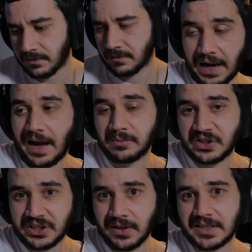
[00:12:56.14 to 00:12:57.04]
I'm
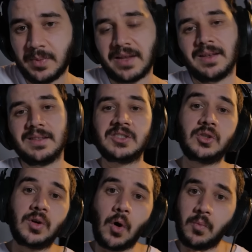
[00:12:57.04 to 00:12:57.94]
still expecting this to
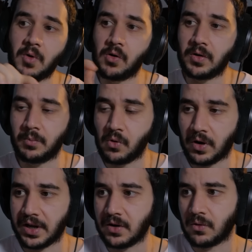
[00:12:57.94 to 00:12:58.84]
go
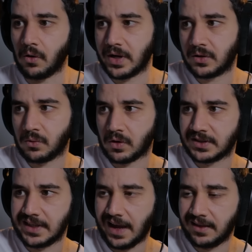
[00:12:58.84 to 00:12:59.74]
more heroic
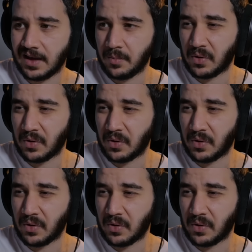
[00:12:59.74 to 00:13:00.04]
towards the end,